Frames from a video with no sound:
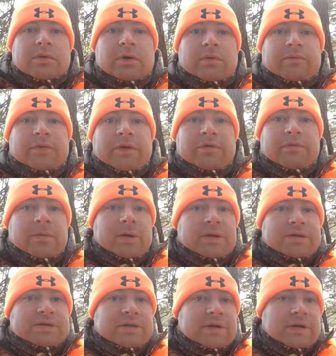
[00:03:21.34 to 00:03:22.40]
hopefully
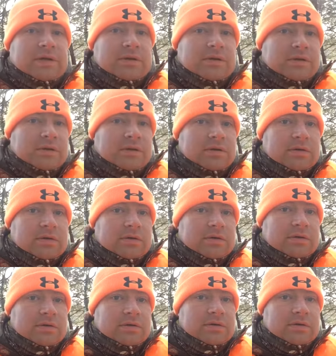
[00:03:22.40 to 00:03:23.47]
everybody's
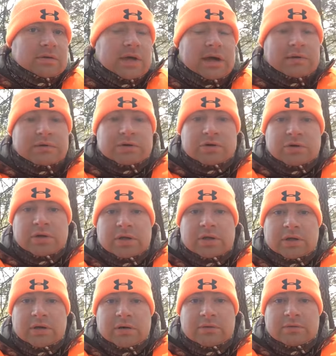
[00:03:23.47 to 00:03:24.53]
out enjoying
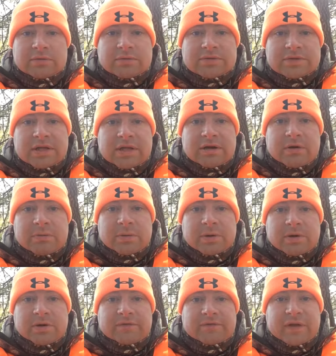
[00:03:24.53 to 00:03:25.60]
their state
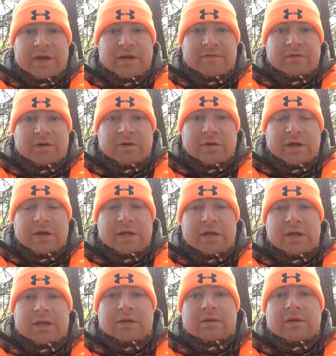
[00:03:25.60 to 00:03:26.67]
opener if they haven't already,
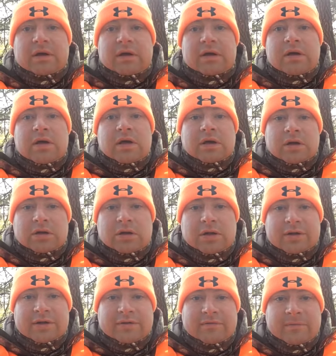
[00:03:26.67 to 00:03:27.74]
and good
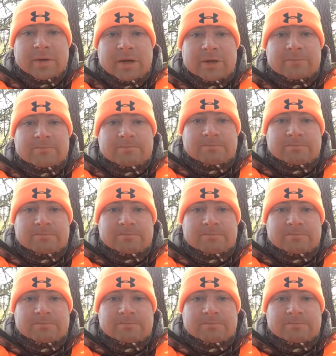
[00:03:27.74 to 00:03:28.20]
luck to everybody.